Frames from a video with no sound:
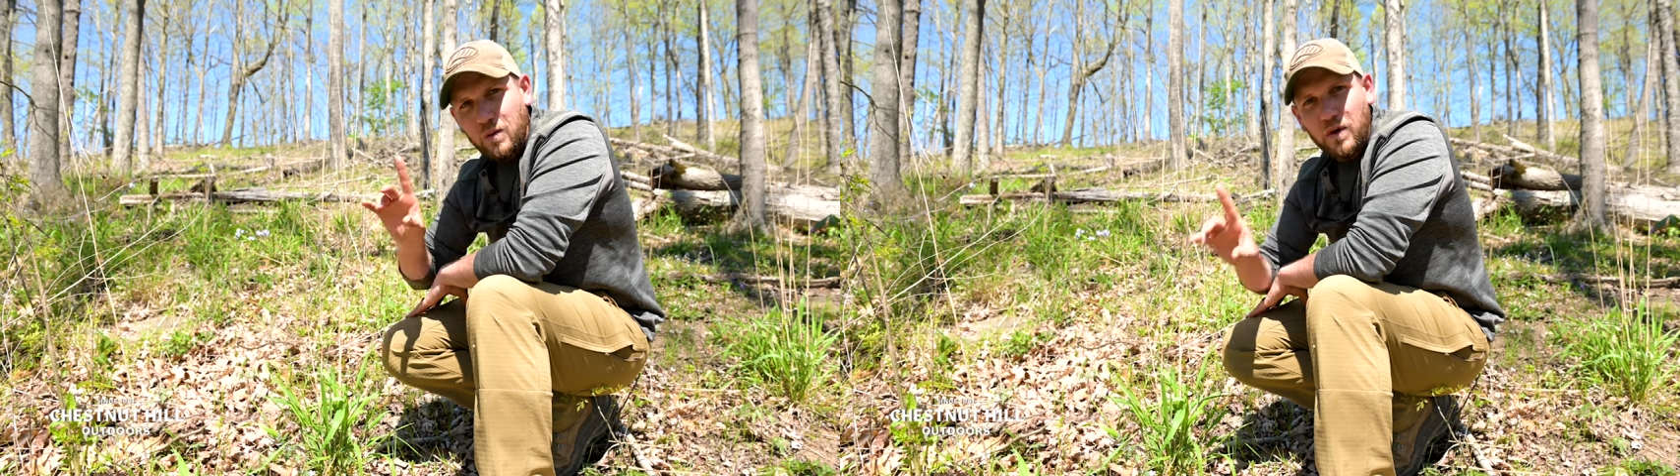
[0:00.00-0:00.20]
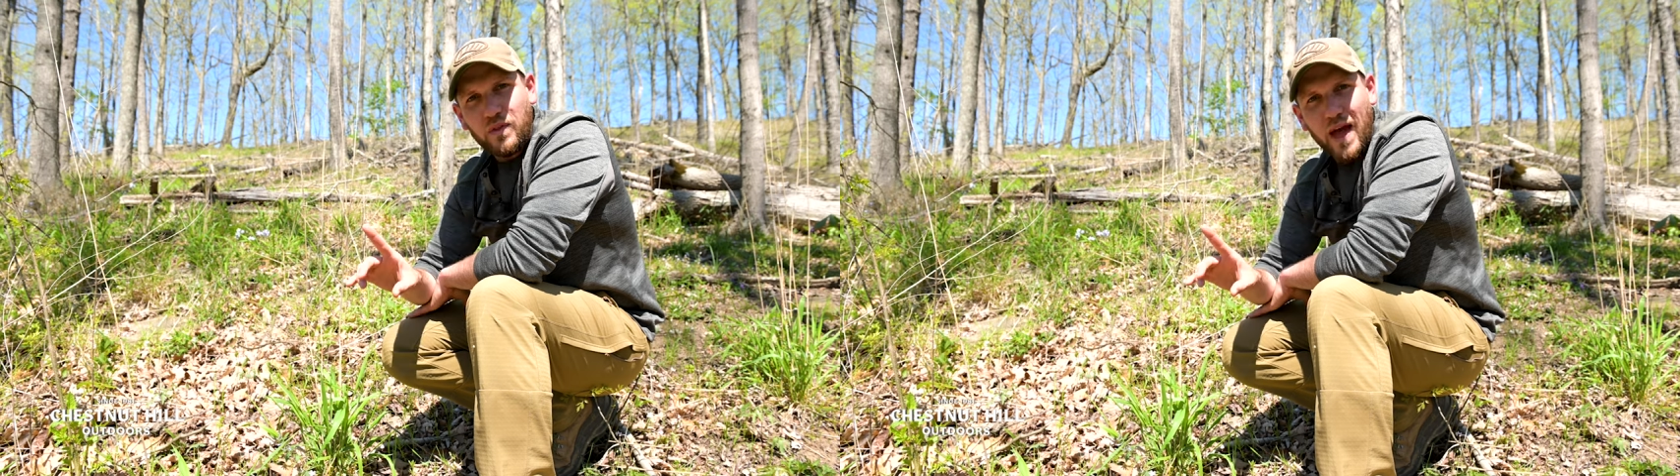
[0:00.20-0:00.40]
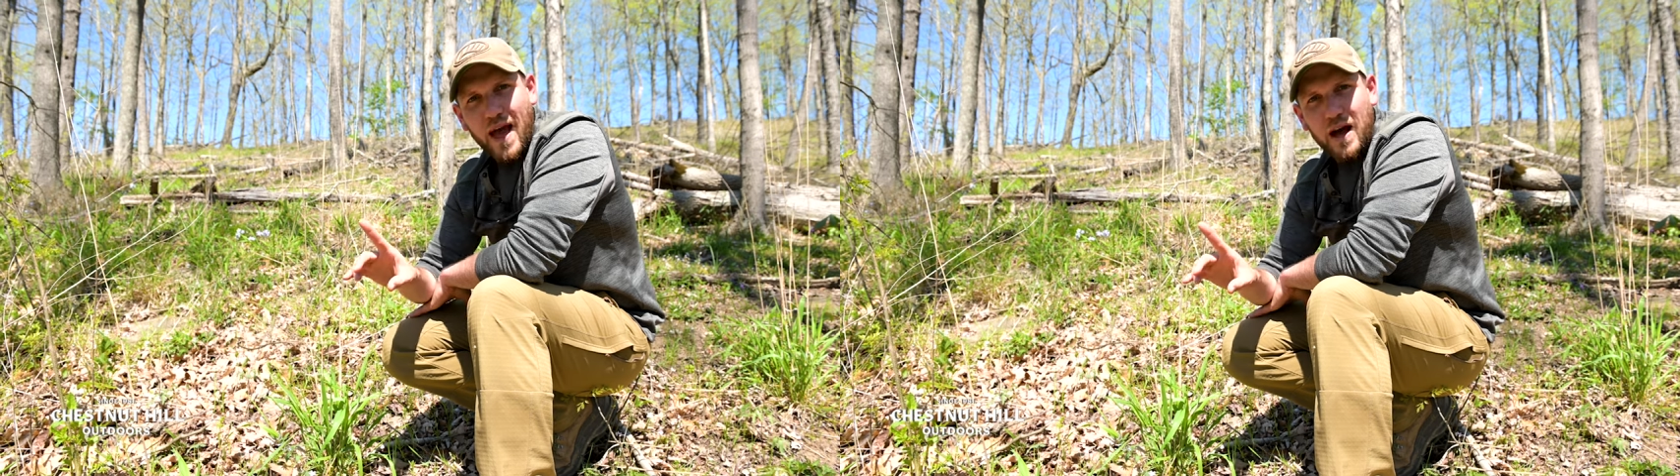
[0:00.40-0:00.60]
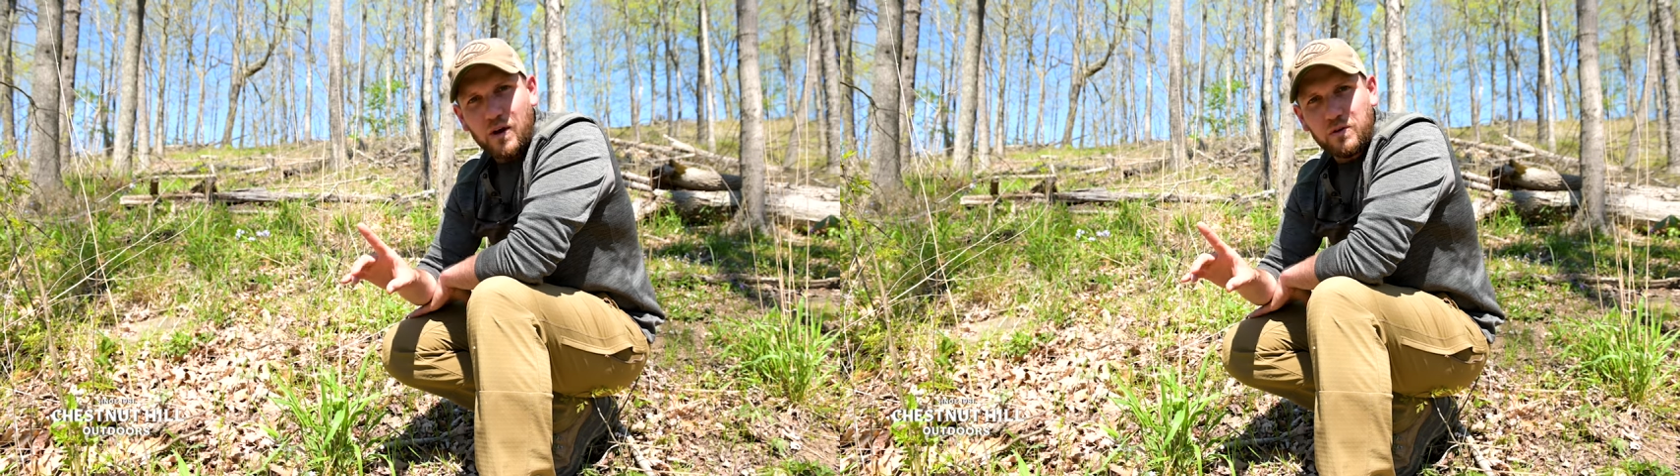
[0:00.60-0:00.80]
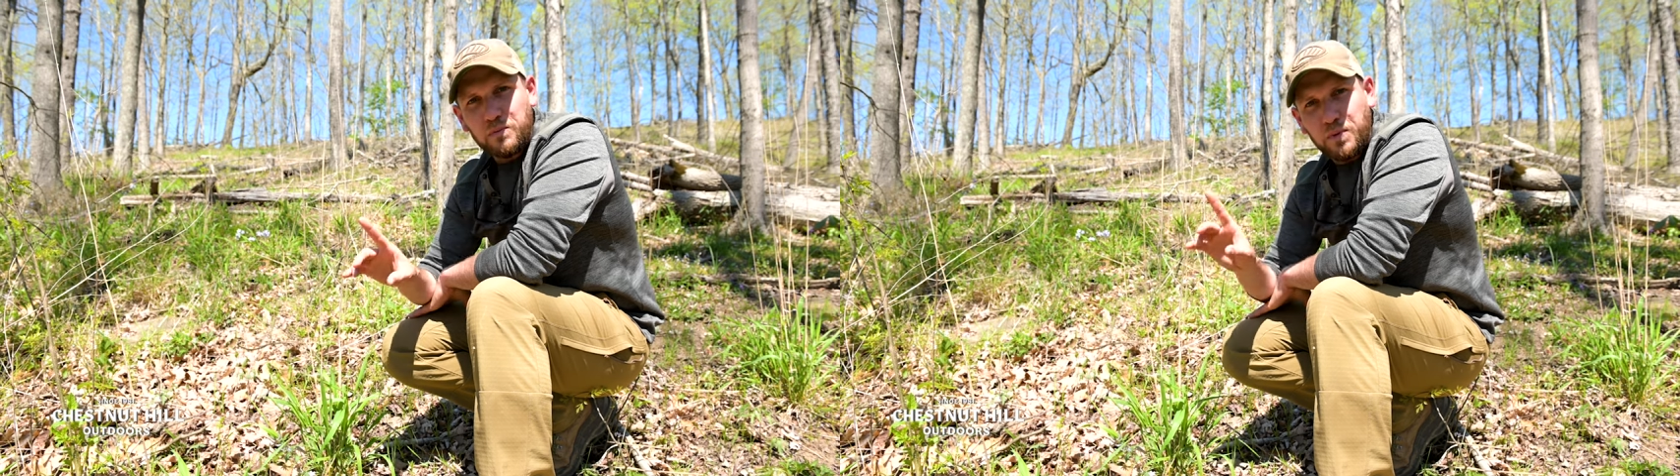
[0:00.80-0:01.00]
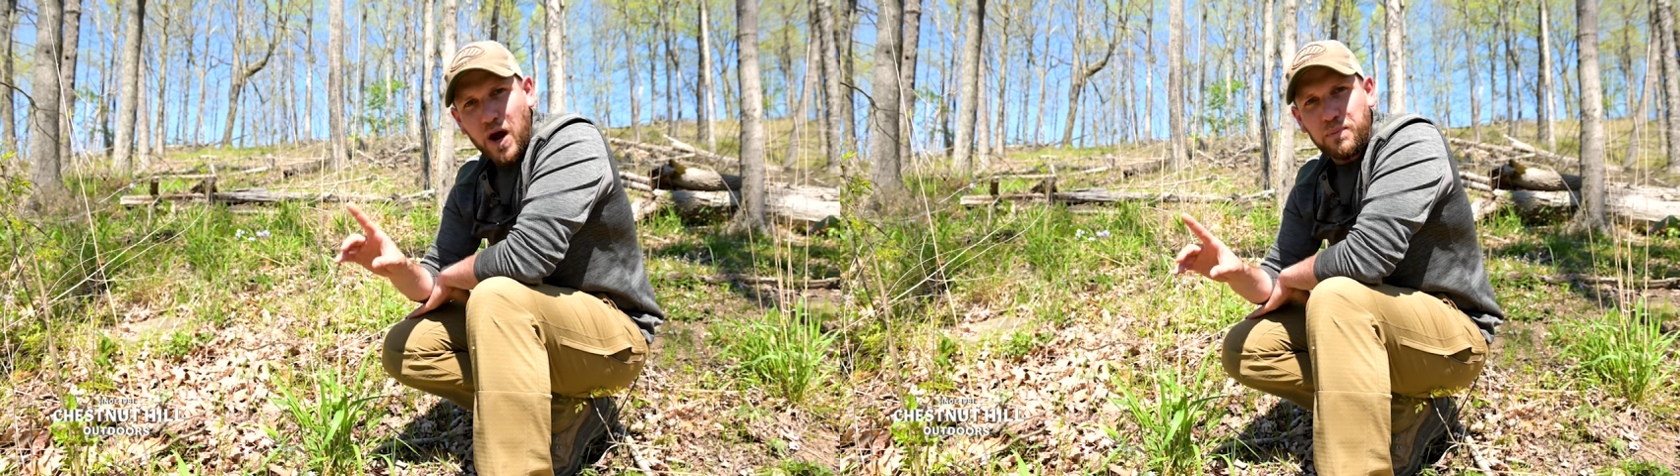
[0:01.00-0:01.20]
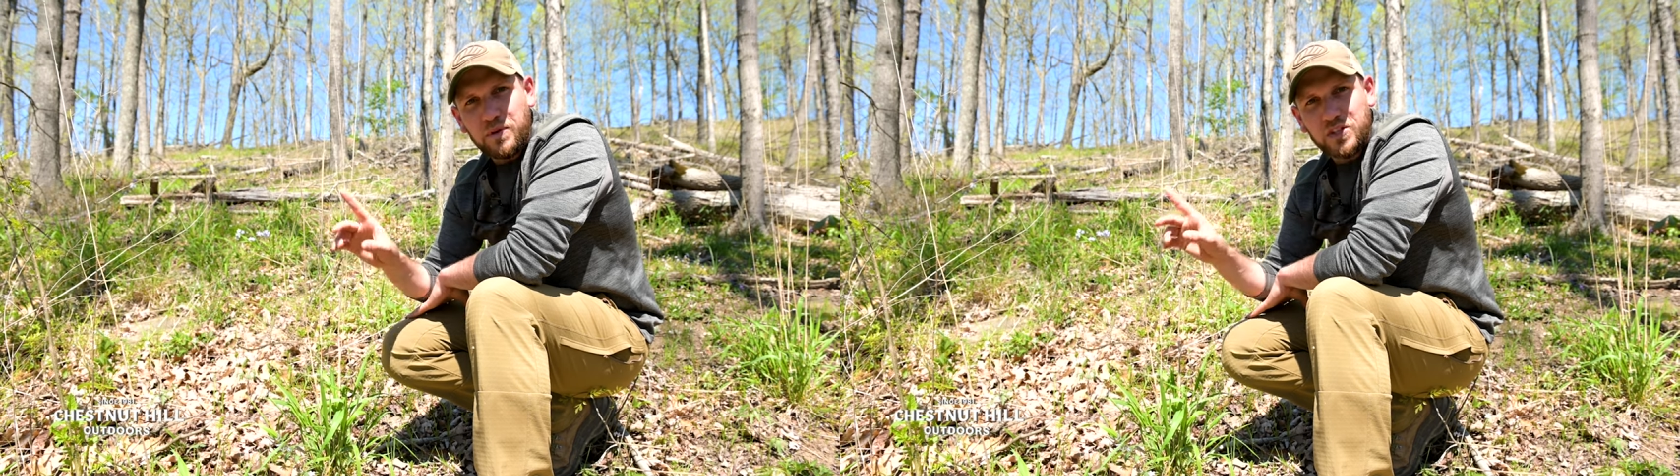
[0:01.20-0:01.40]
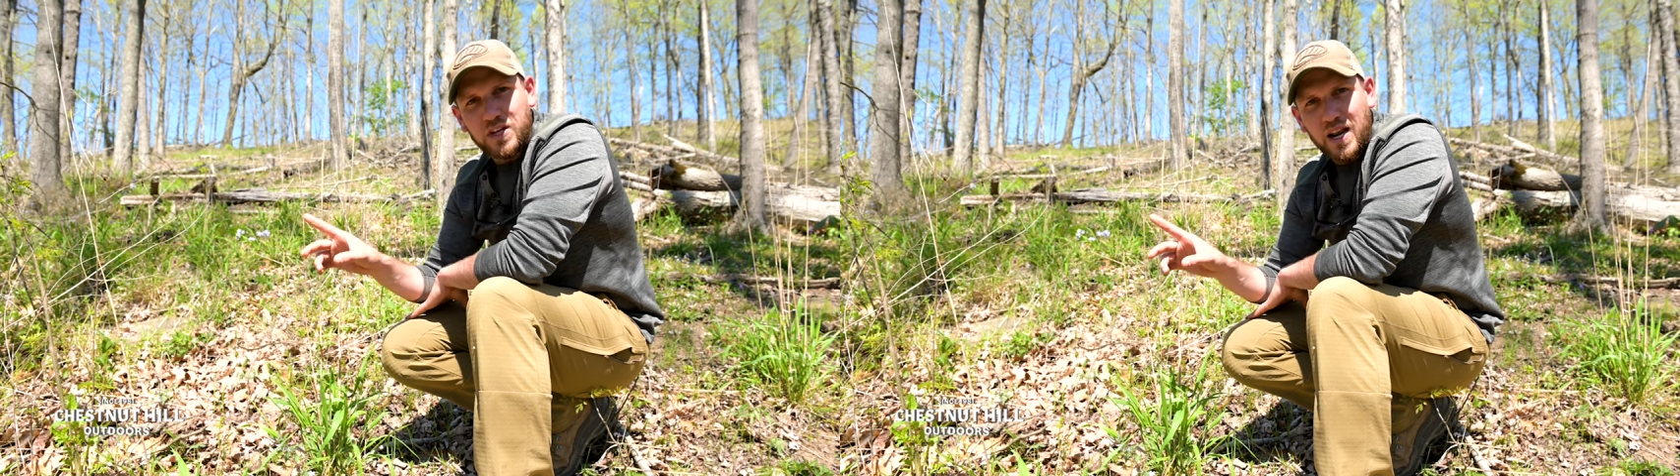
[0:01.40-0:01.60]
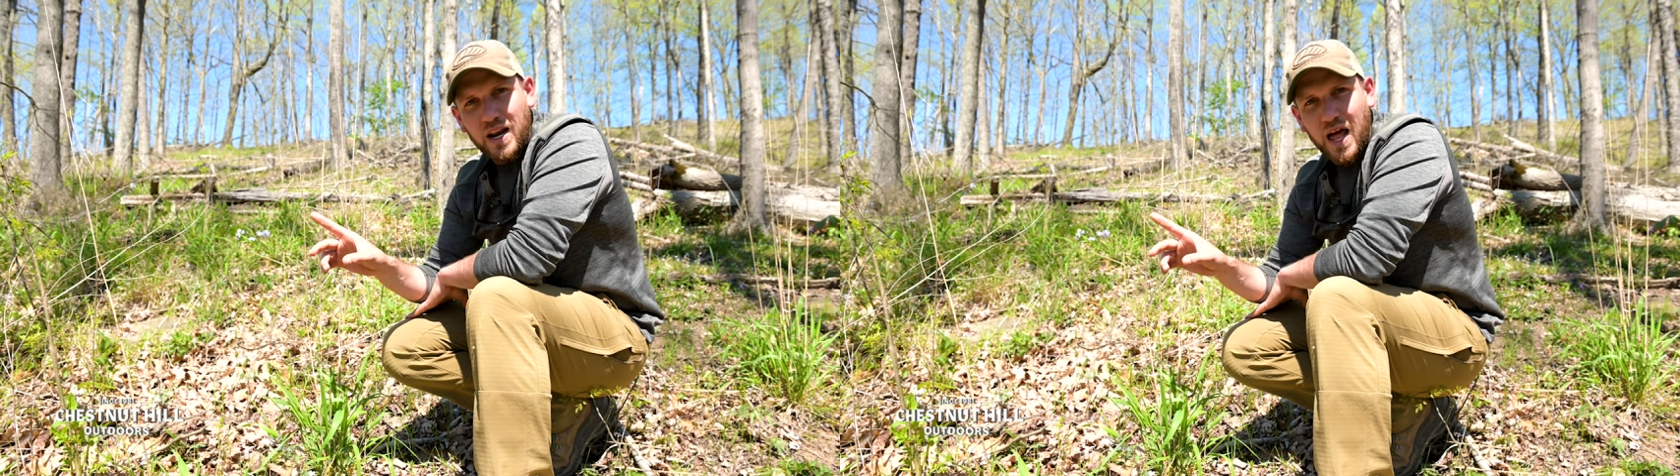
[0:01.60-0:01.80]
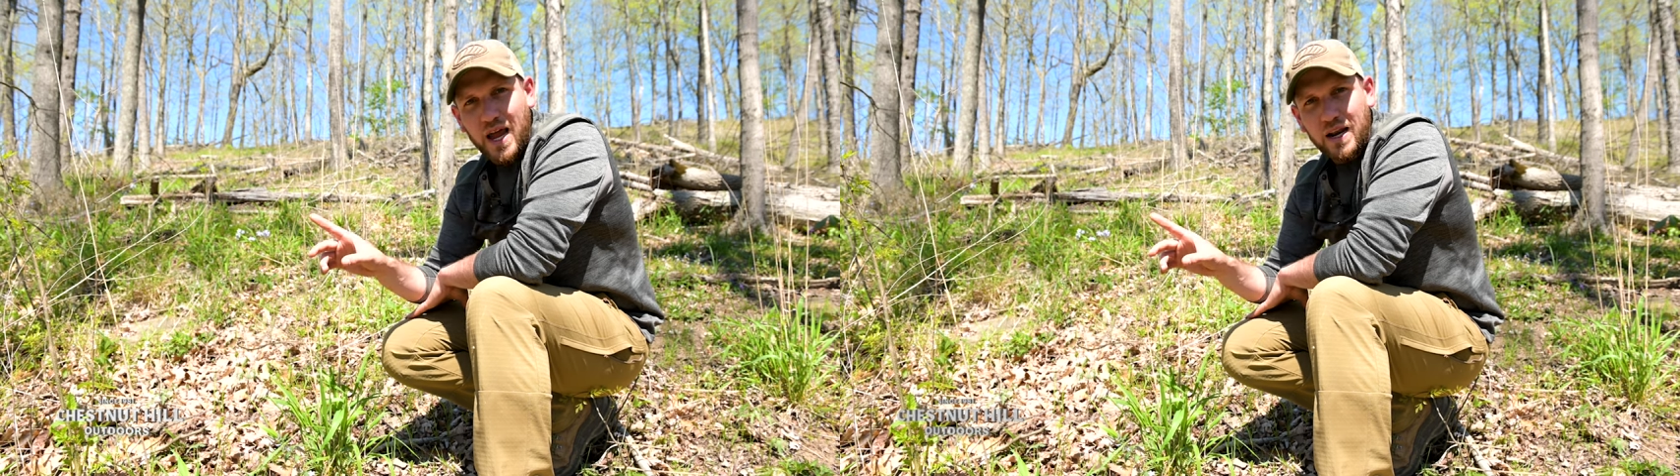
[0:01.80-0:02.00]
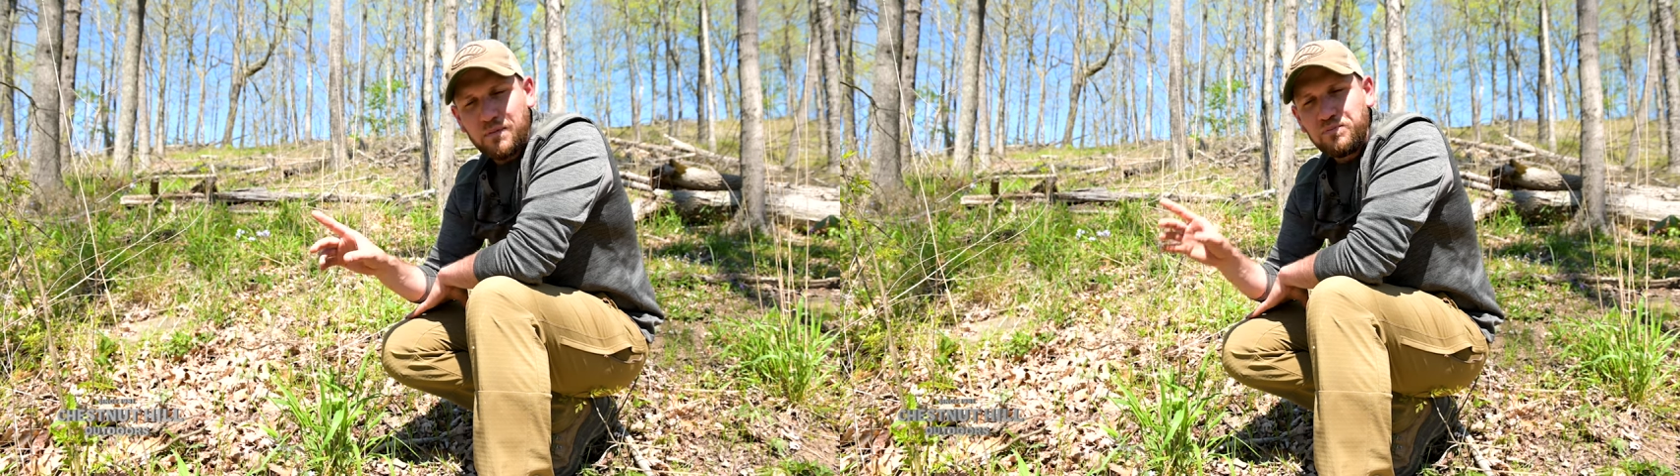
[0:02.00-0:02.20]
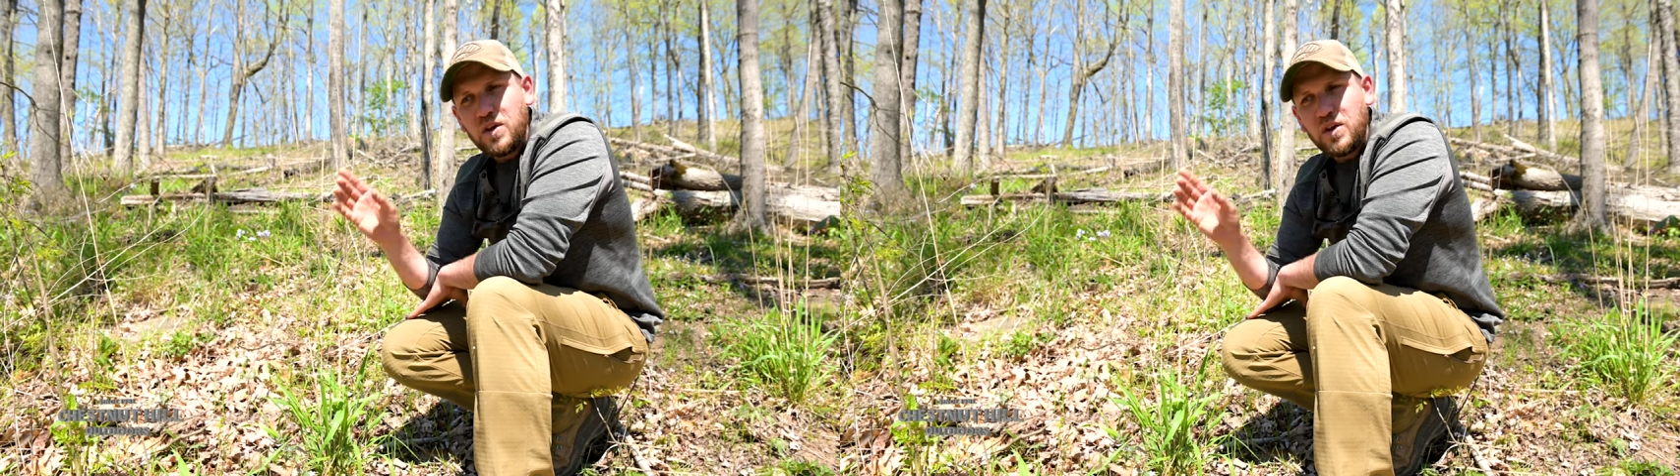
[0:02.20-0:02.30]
without proper sunlight